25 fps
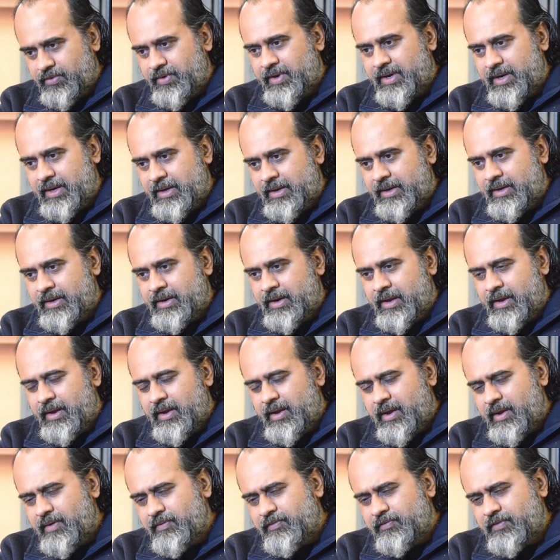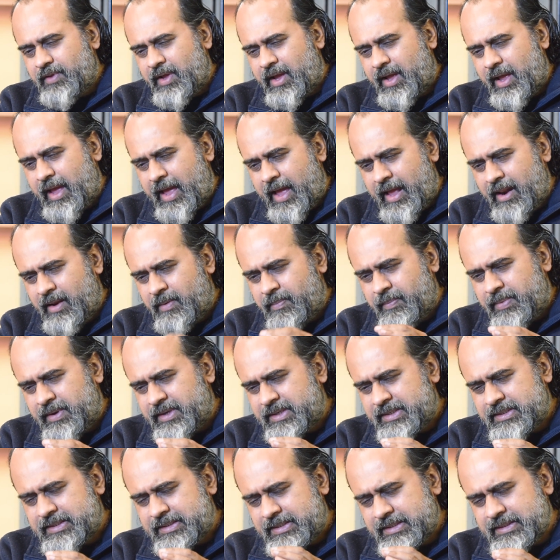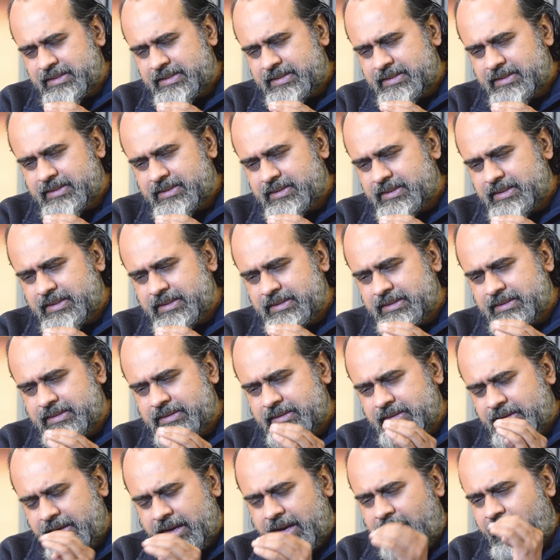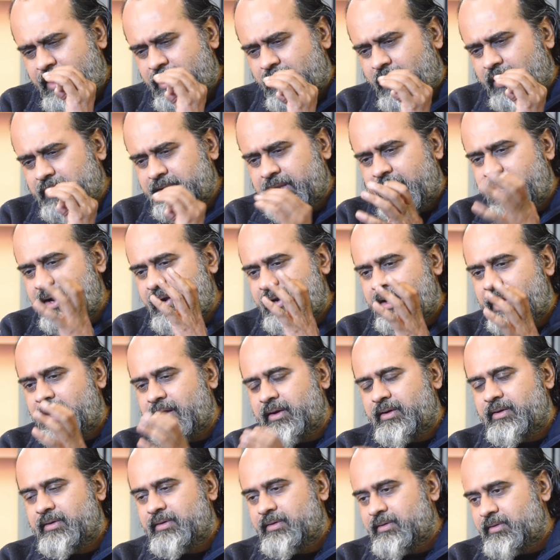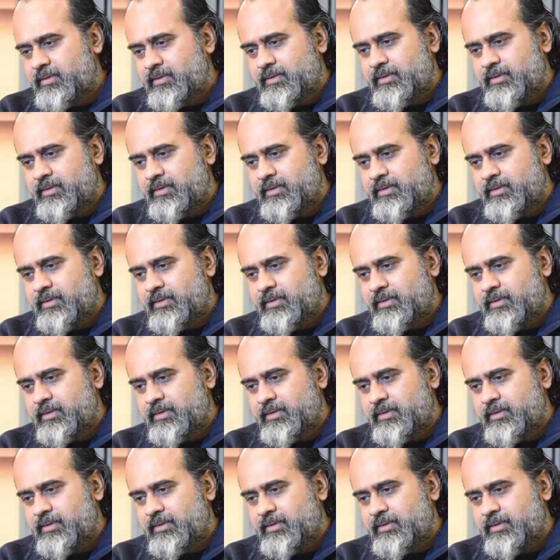You getting it? If the help is really authentic,